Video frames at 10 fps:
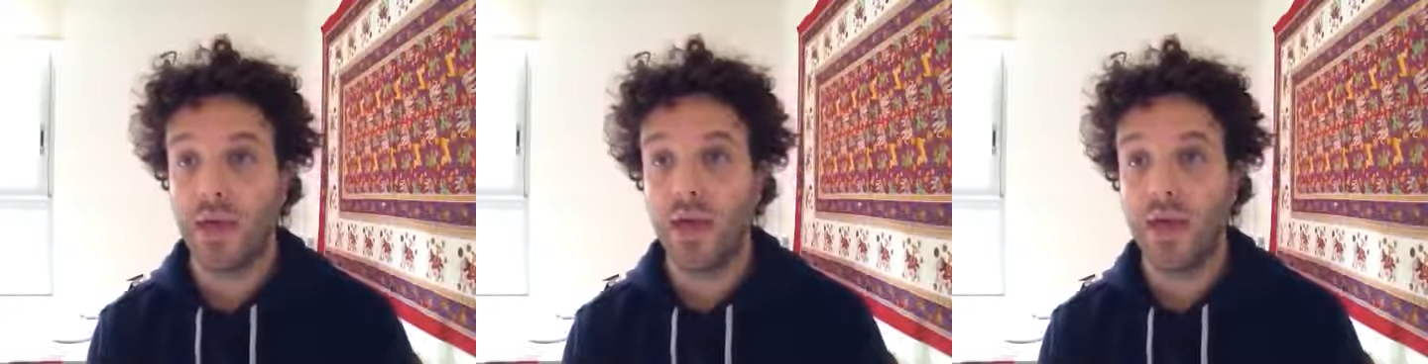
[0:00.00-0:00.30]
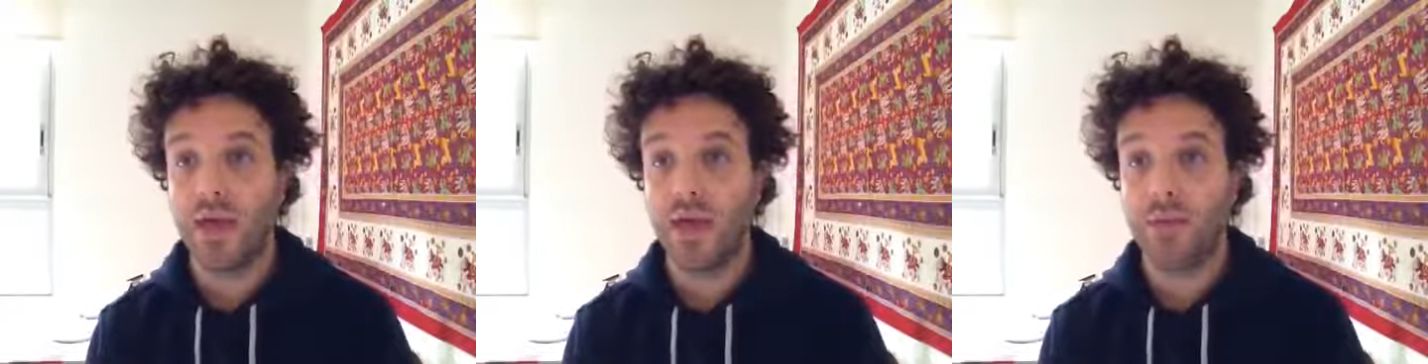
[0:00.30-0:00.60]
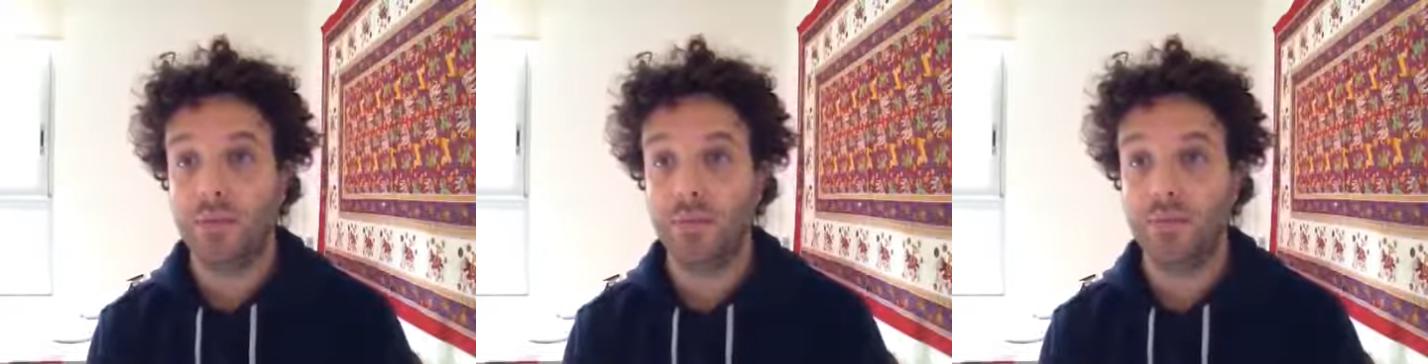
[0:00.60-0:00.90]
and
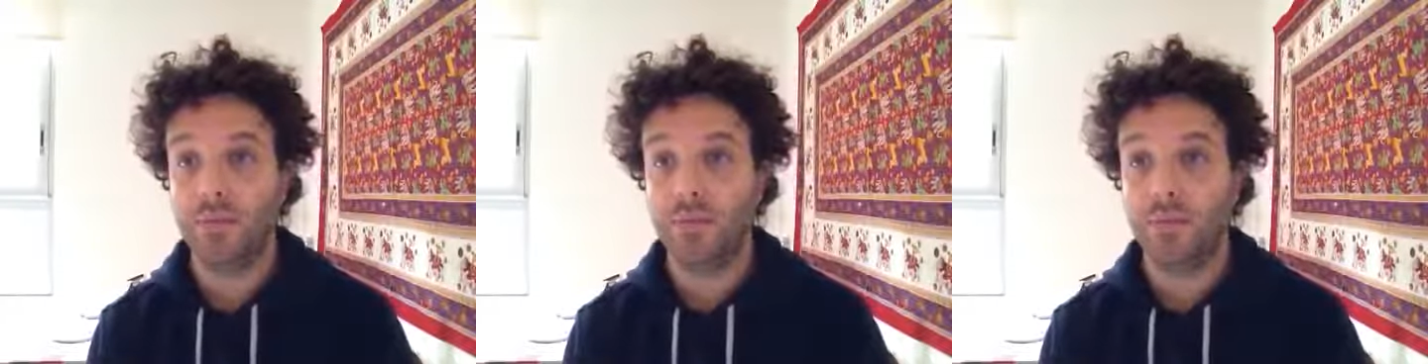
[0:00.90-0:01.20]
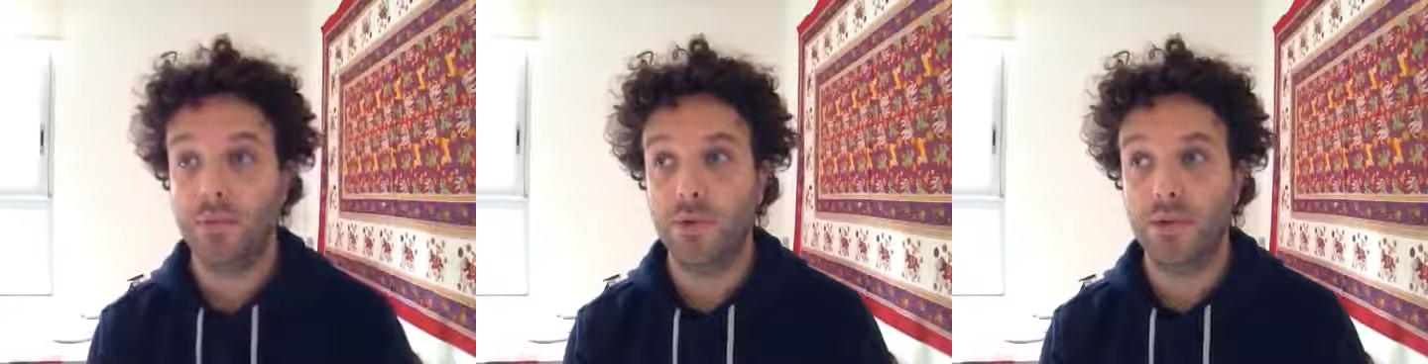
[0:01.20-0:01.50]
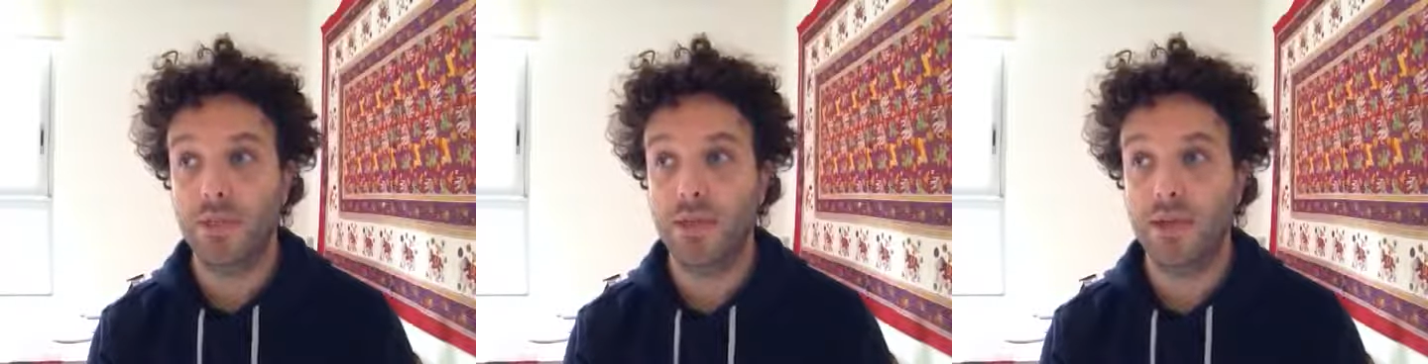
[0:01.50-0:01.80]
I
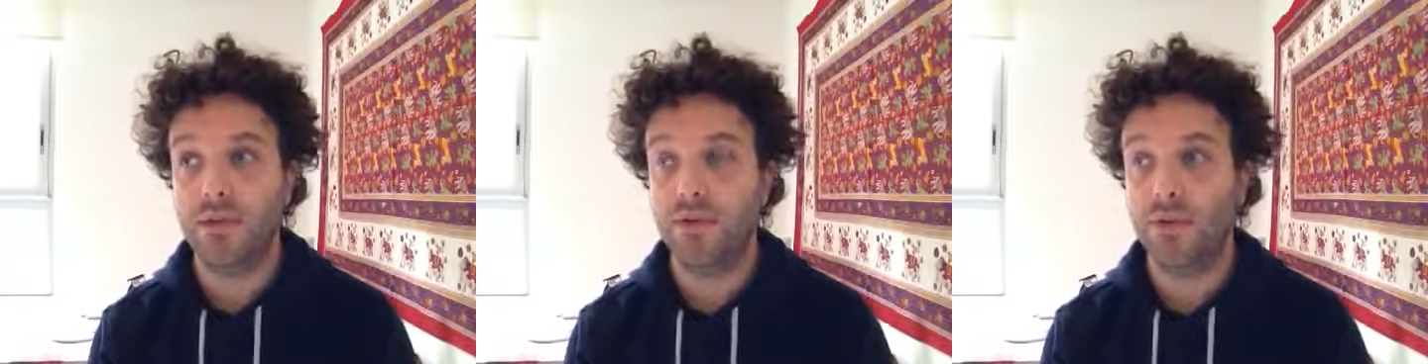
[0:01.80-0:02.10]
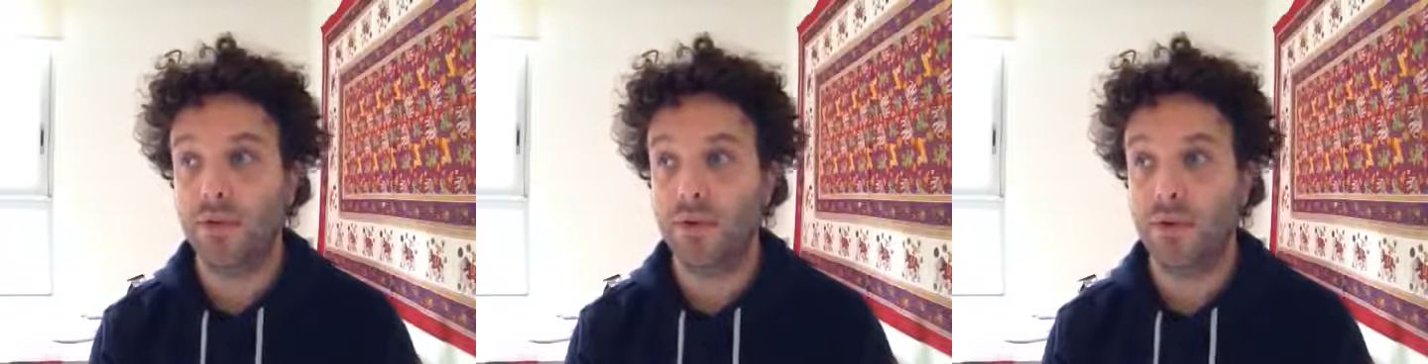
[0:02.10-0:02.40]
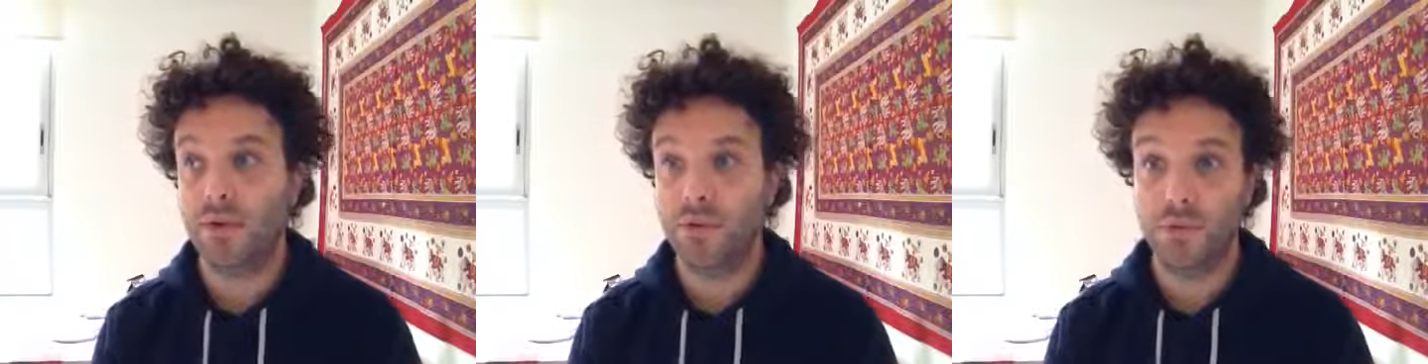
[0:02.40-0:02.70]
was there
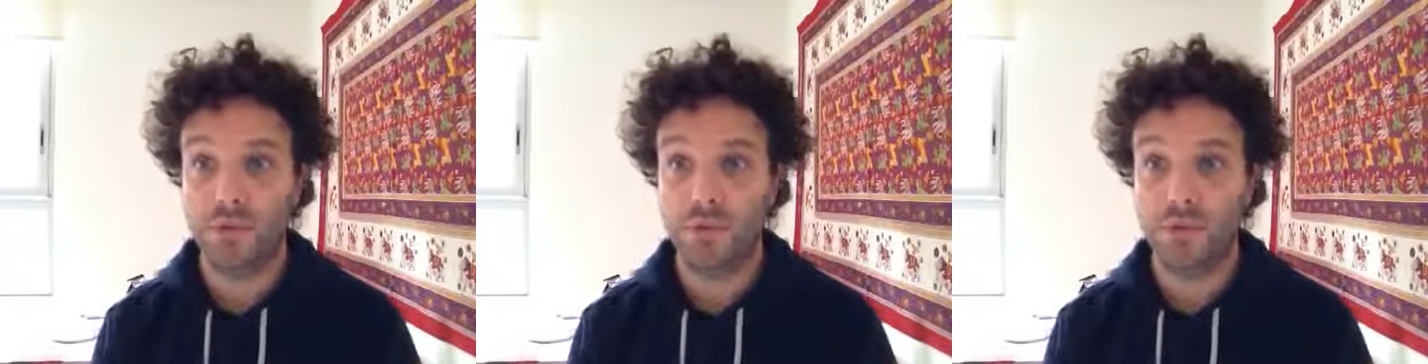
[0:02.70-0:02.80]
for 2